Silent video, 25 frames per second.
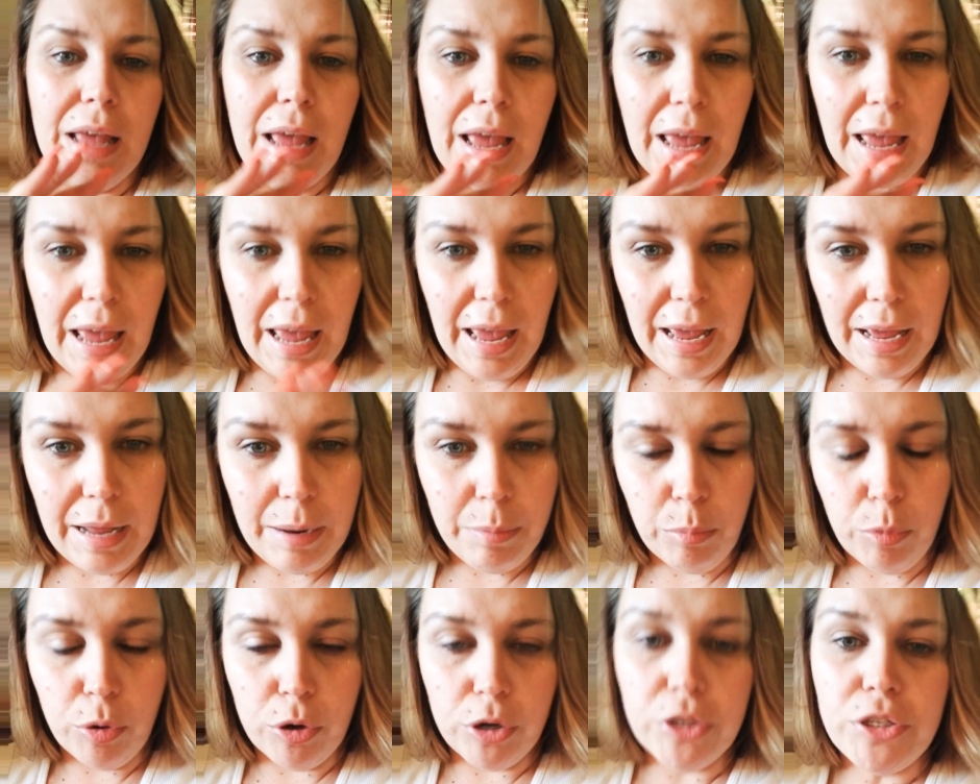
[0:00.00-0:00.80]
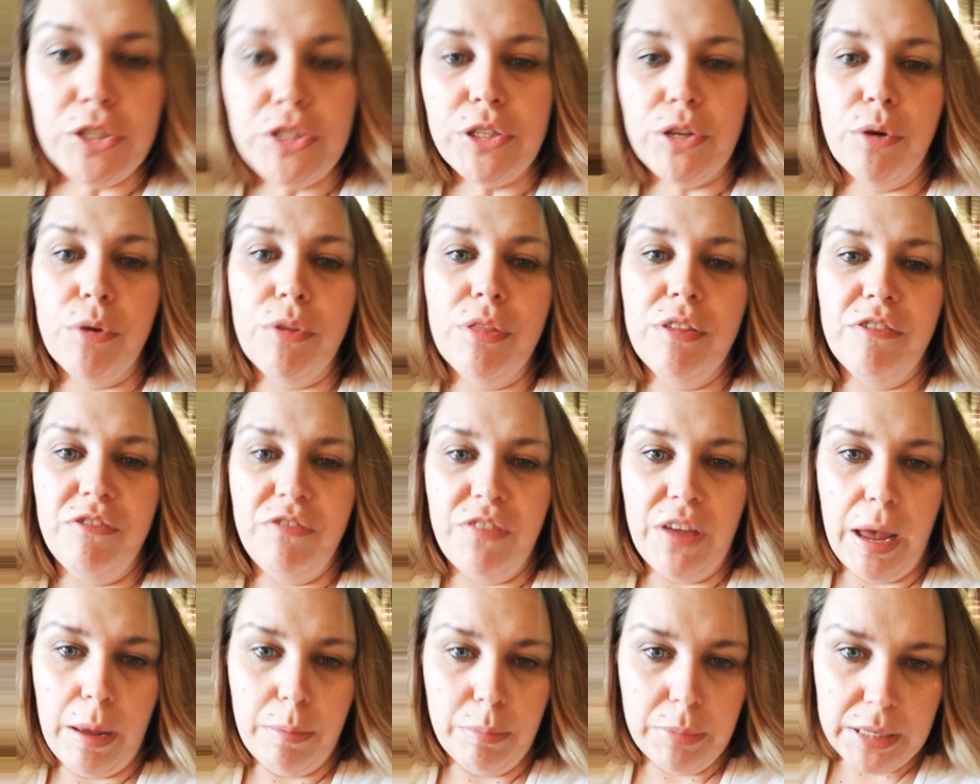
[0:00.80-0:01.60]
and more so the
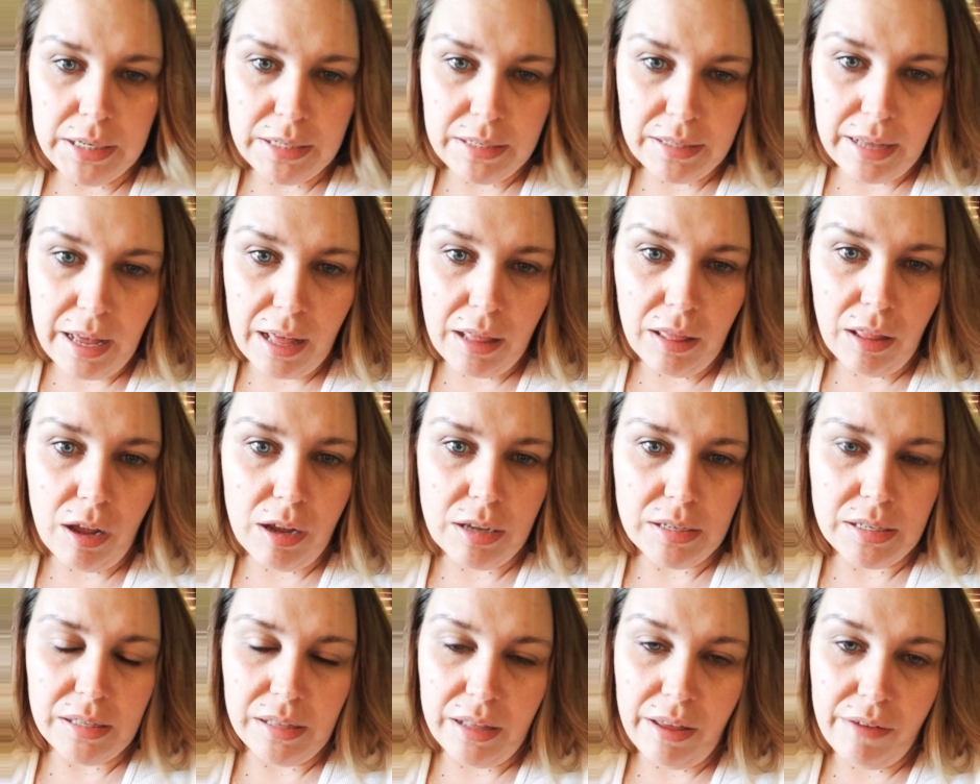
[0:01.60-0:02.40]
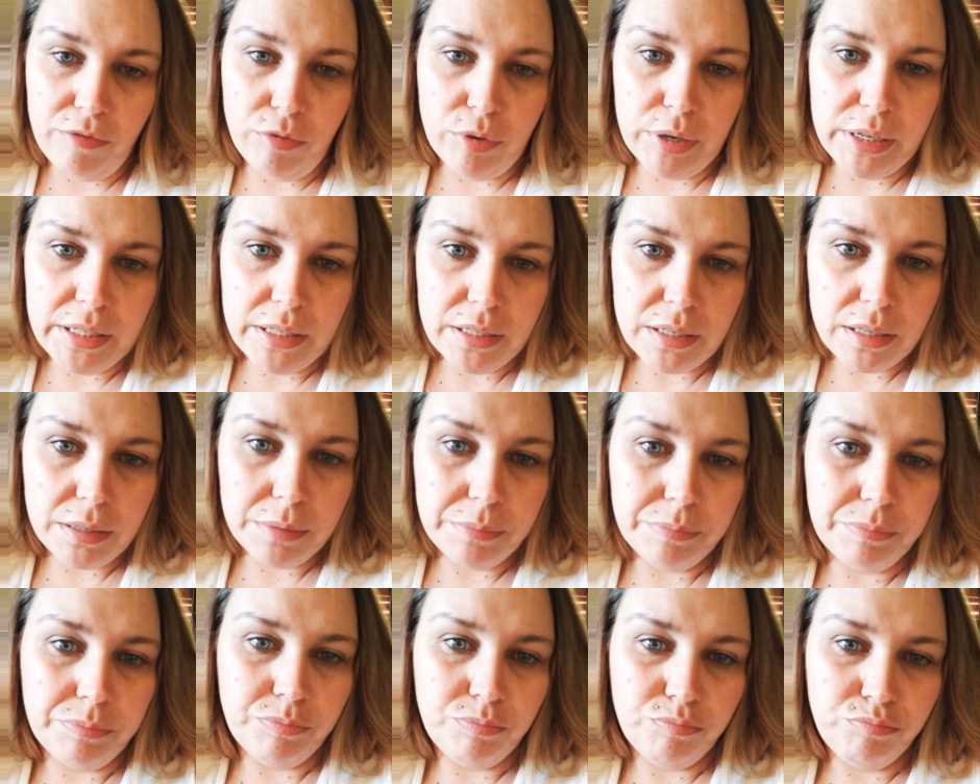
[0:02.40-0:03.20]
families that lost loved ones.
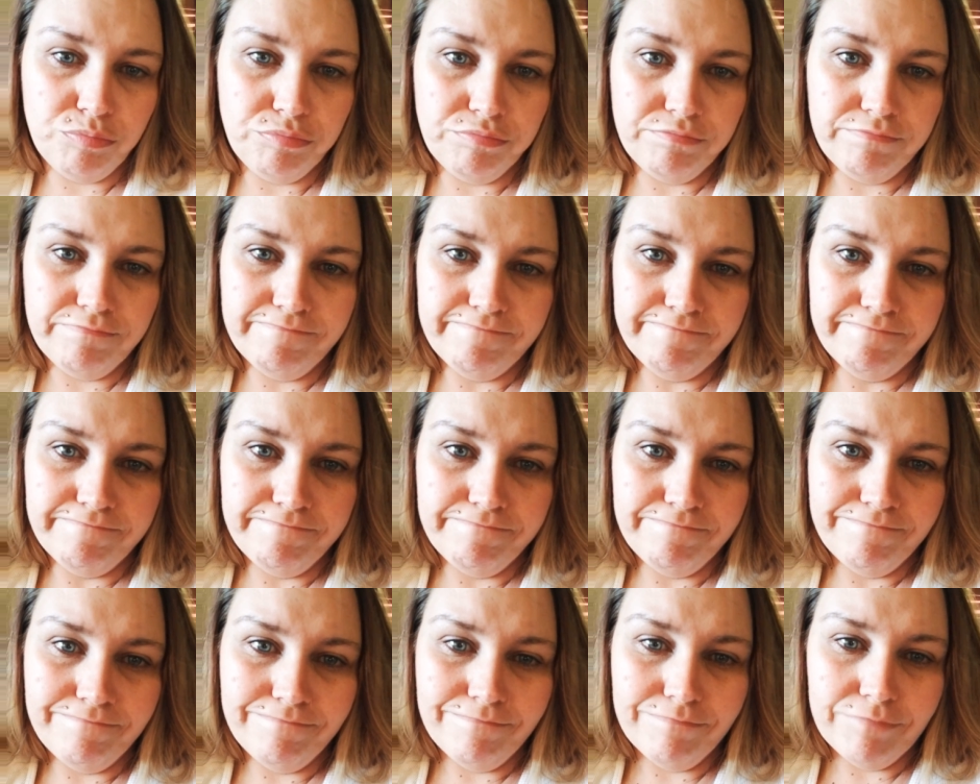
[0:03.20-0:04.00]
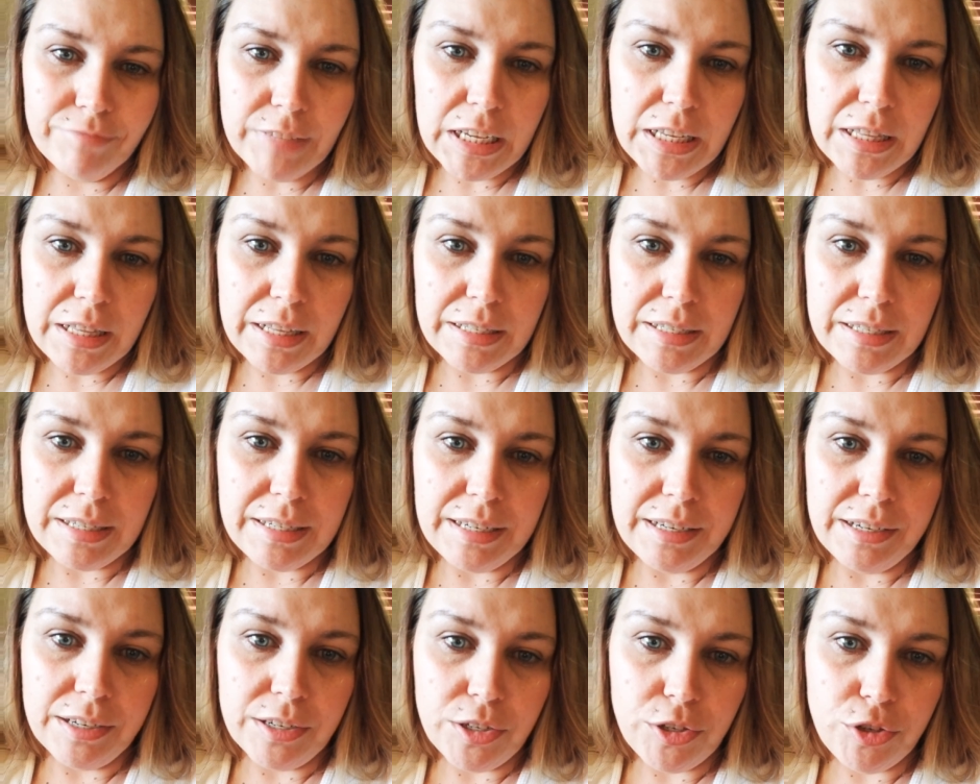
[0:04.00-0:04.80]
That's
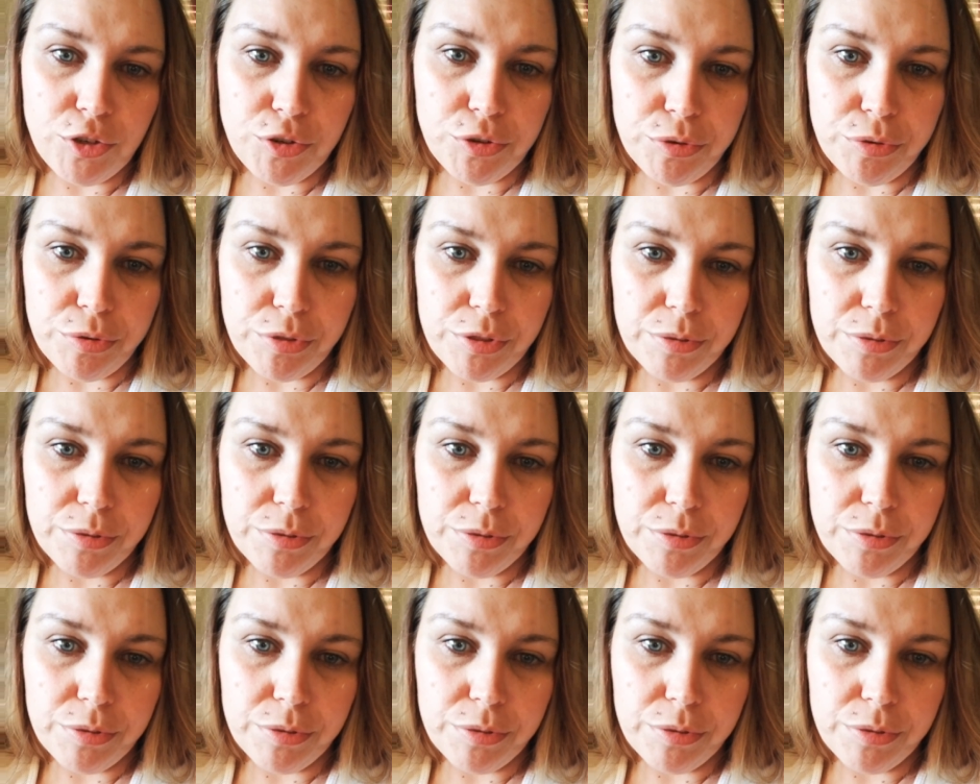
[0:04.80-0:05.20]
Tina's truth.